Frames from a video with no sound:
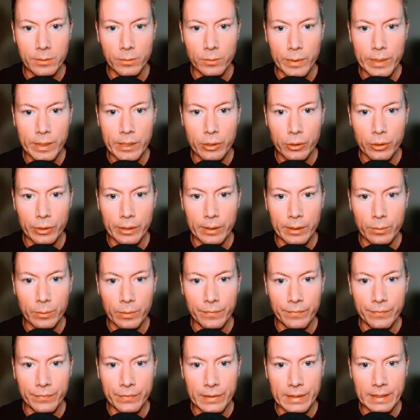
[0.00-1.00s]
we got it
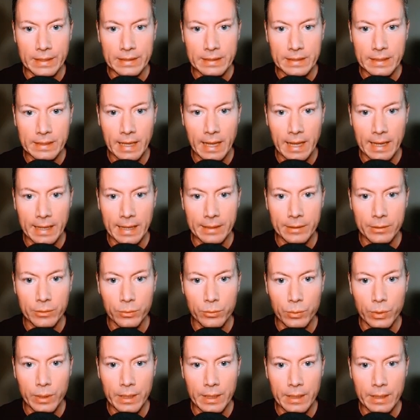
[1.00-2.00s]
with this
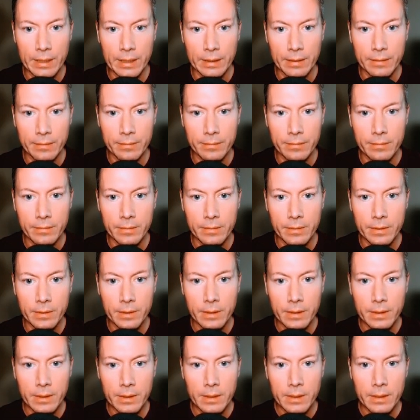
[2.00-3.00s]
candle here.
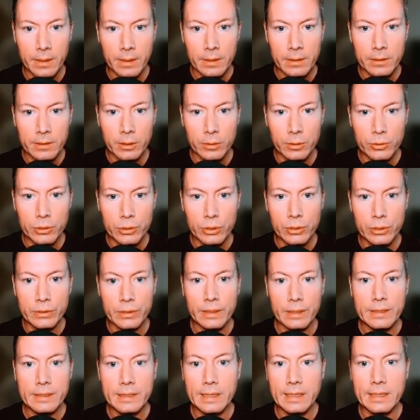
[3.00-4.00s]
So as soon as
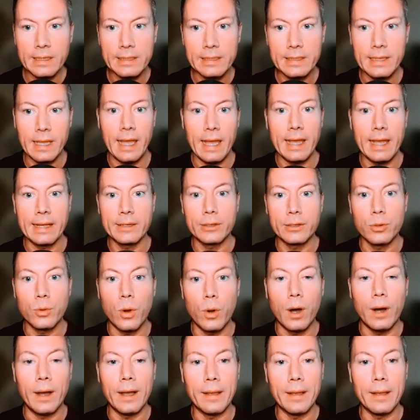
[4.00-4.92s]
I see this candle, I